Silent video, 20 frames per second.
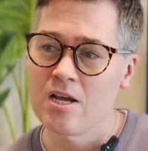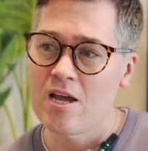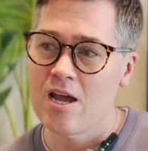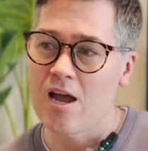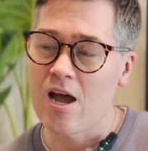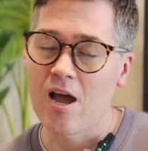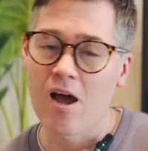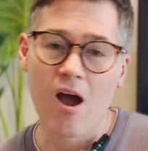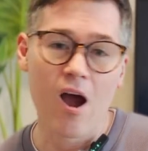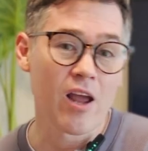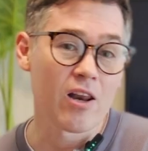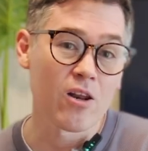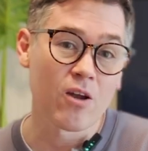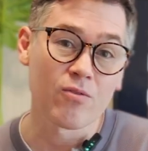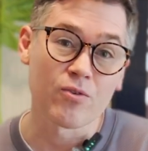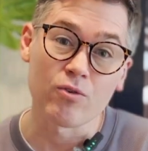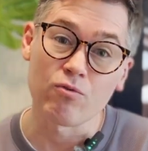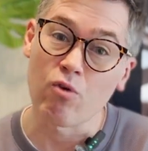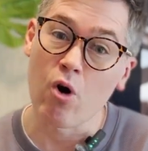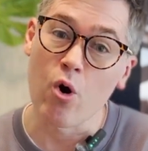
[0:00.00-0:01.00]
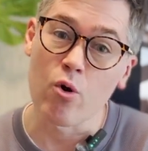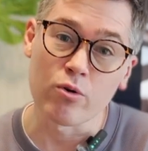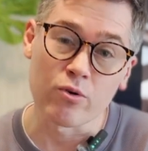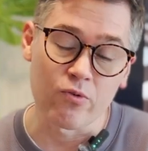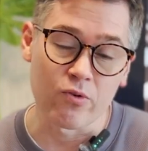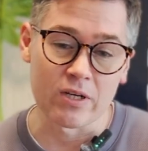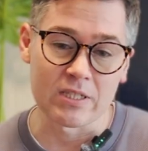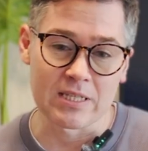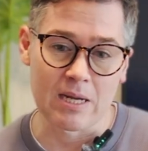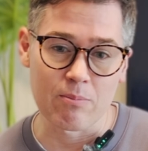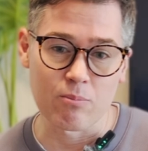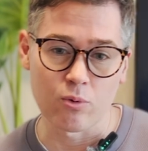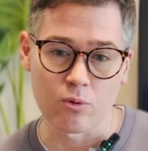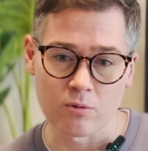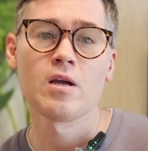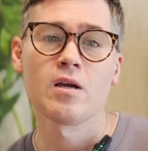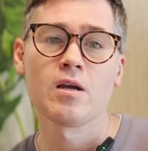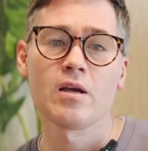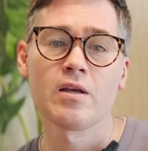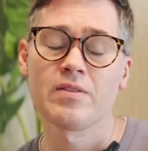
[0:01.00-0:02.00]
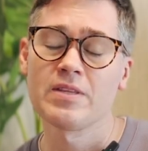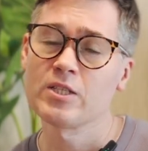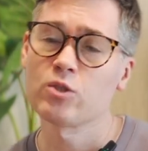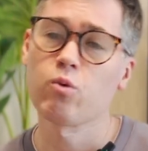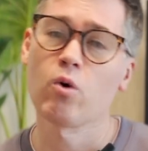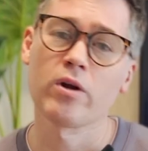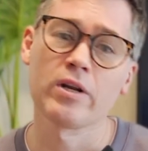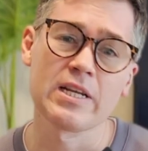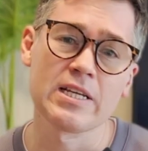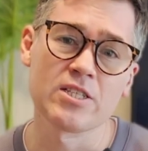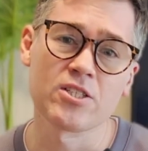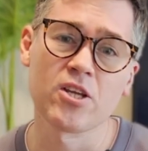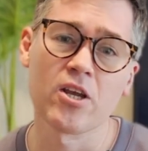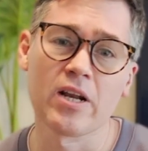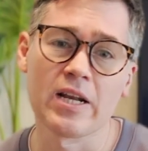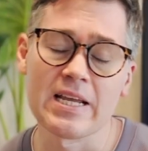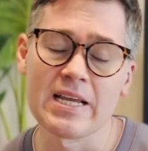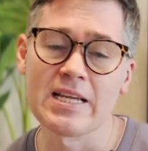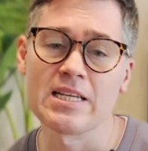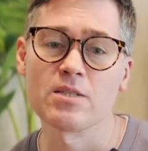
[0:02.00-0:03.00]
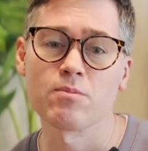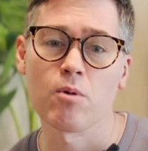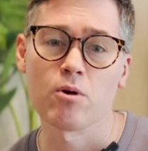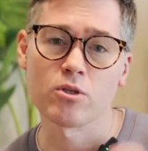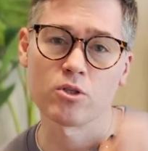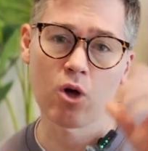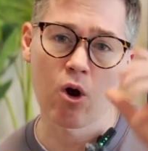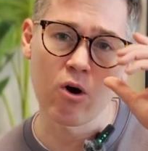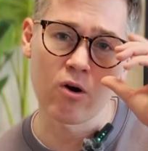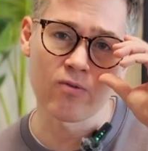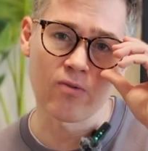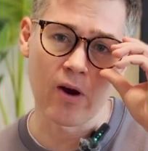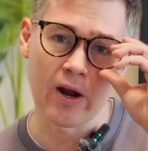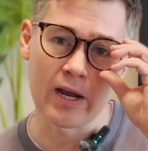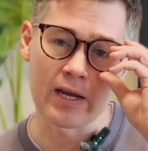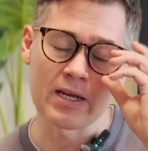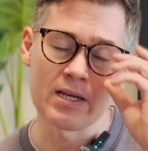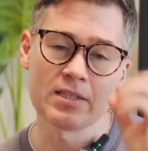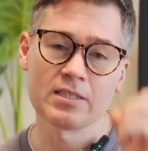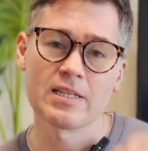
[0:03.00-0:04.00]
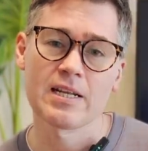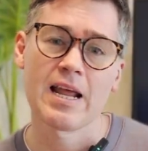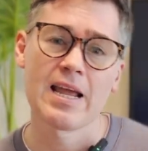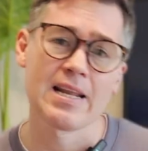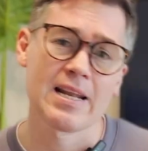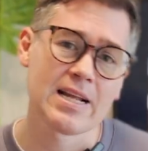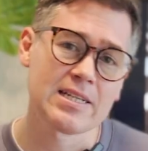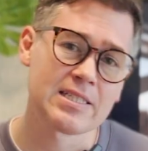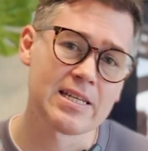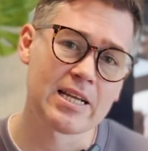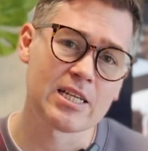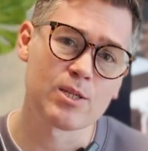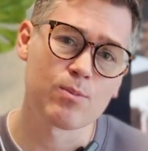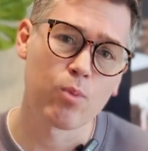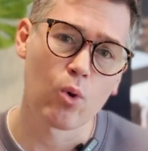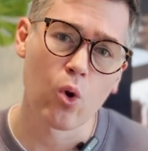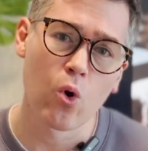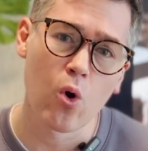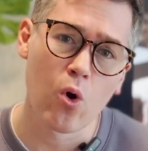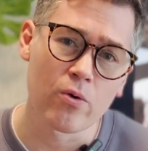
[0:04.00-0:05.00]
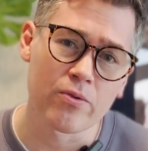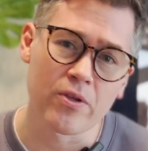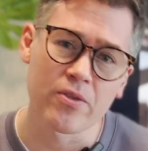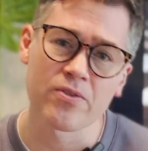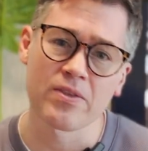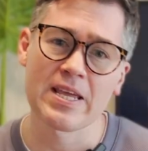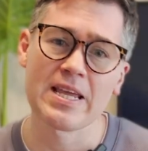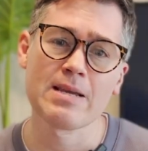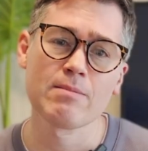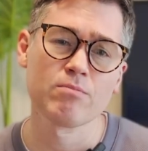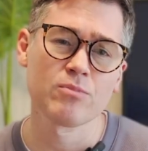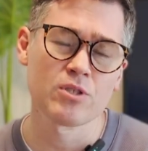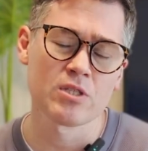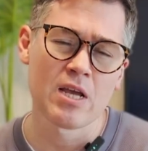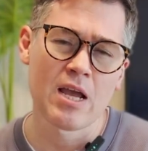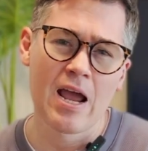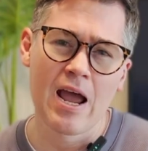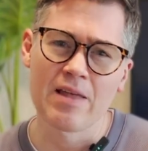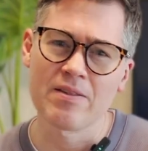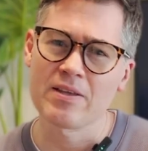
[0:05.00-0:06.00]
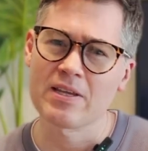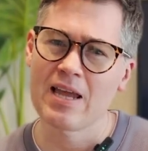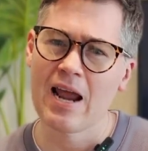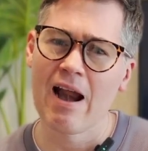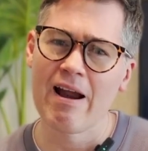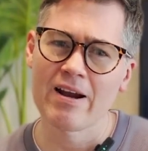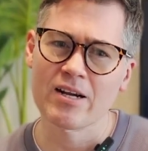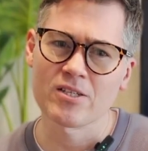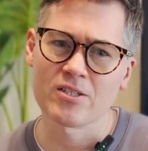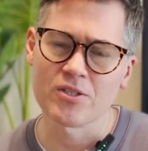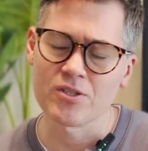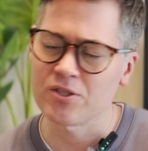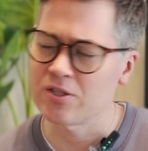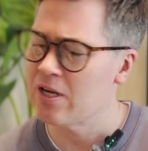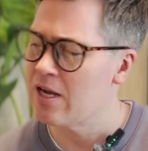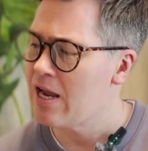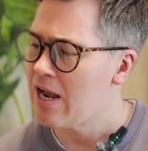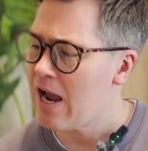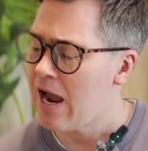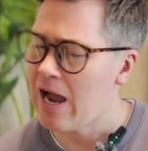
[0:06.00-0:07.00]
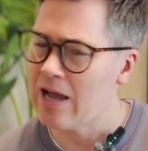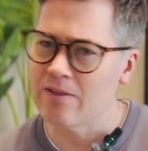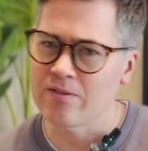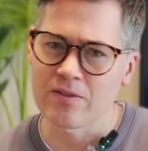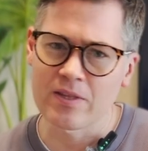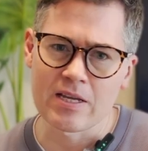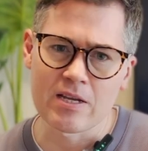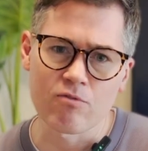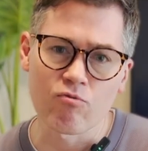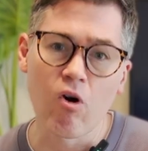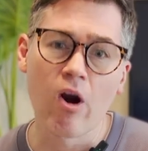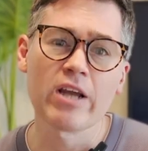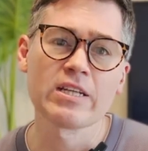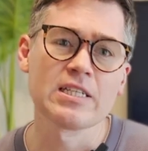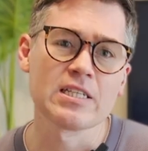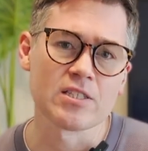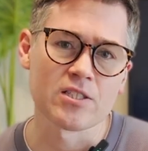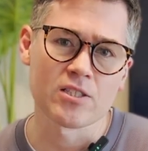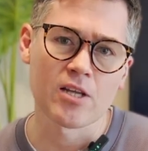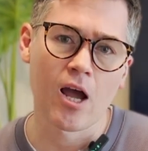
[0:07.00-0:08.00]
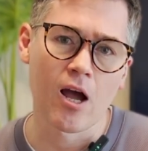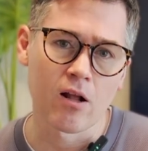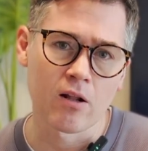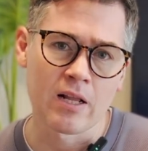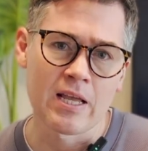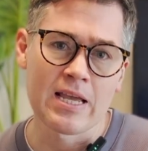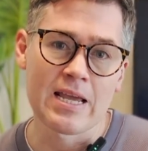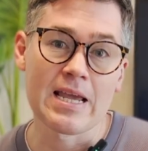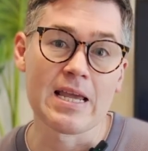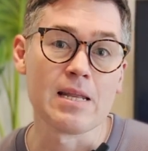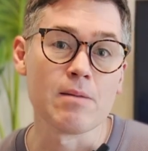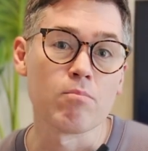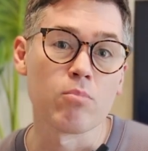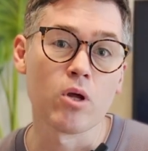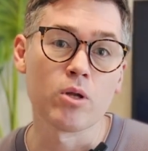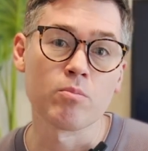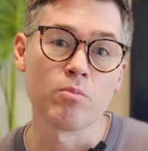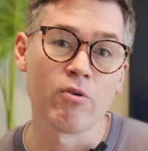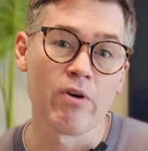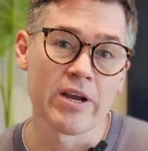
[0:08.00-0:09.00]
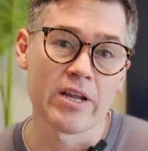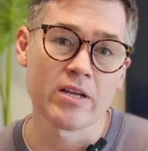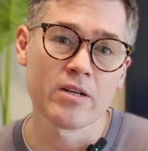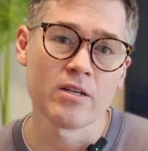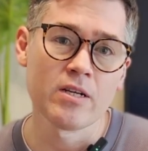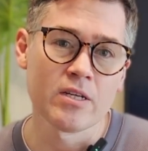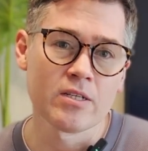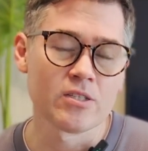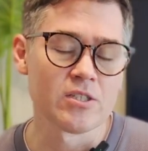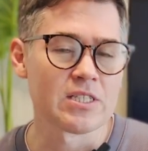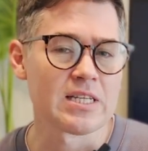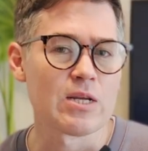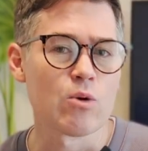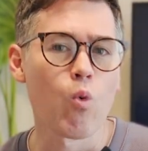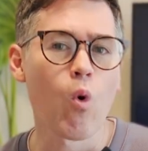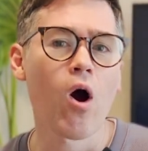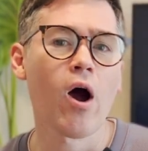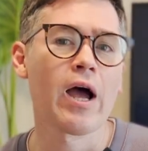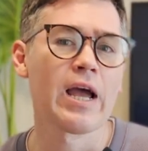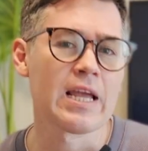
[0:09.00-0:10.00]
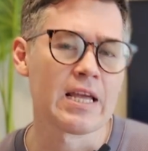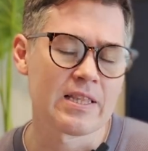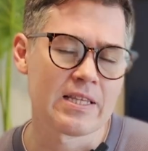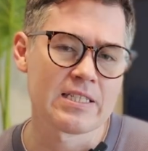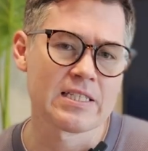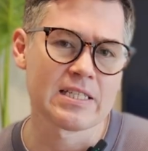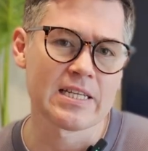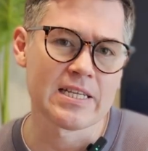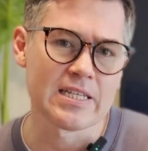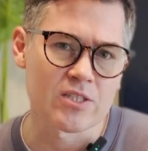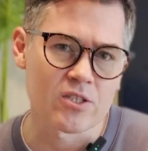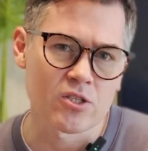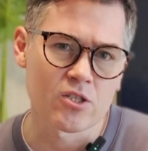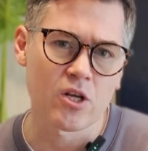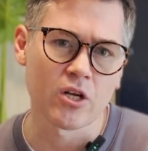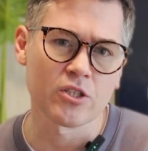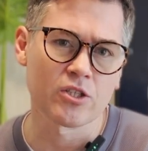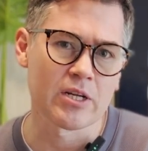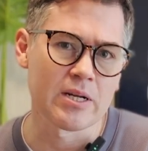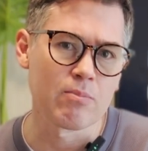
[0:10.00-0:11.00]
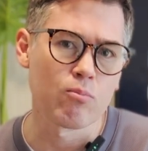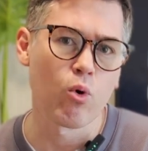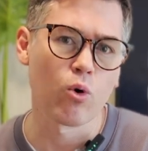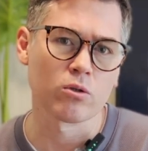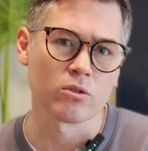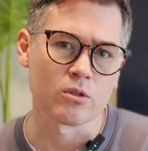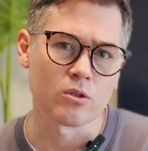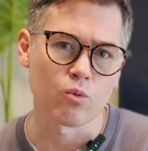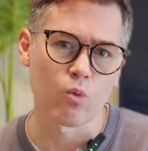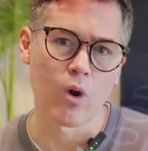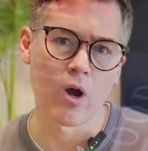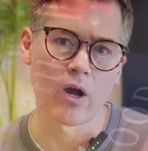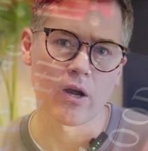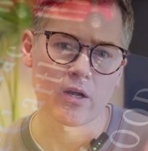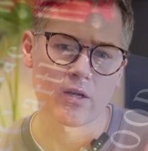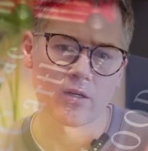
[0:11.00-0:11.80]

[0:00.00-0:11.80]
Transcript: I Love the Road, for example. This one is certainly his most horrifying. Today, let's explore the themes and the characters and the writing style in Blood Meridian to see why this is such an important work.